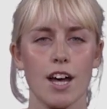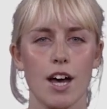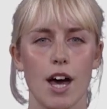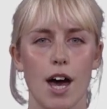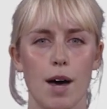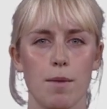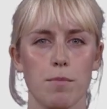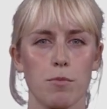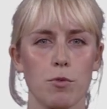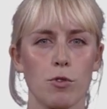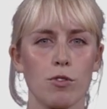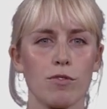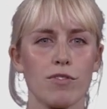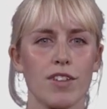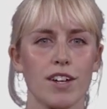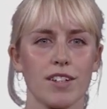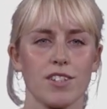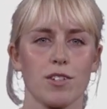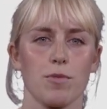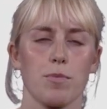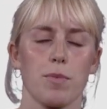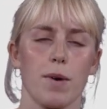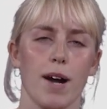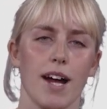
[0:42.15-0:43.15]
a move that
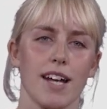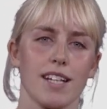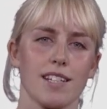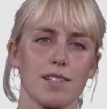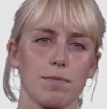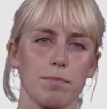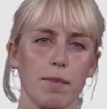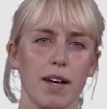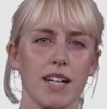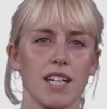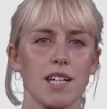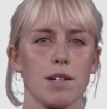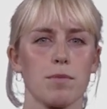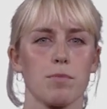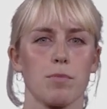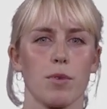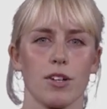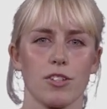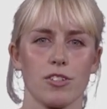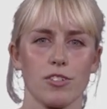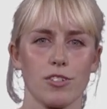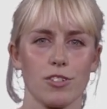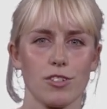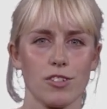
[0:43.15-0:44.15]
surprised many in
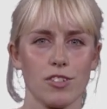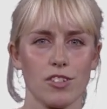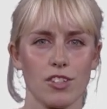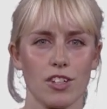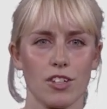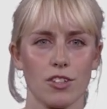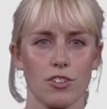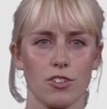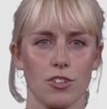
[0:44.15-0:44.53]
Brussels